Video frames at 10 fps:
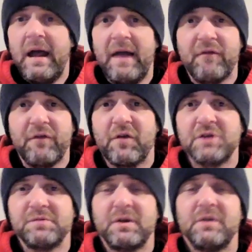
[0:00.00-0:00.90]
Every
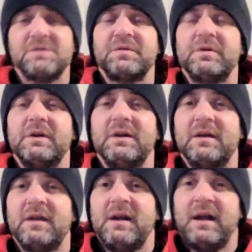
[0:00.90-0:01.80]
freshman goes through it.
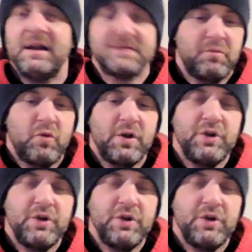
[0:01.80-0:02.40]
At some point,